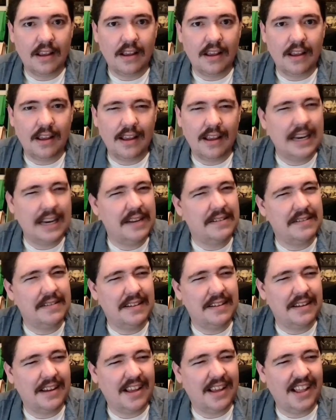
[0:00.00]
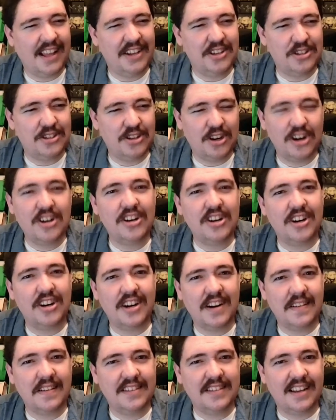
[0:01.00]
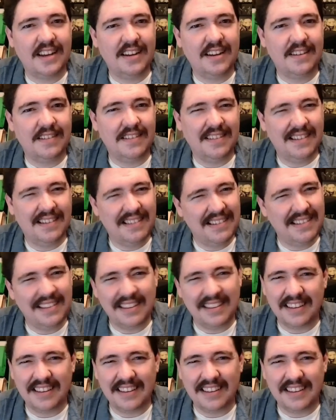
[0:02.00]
And I just turned to her and I was like, "Huh?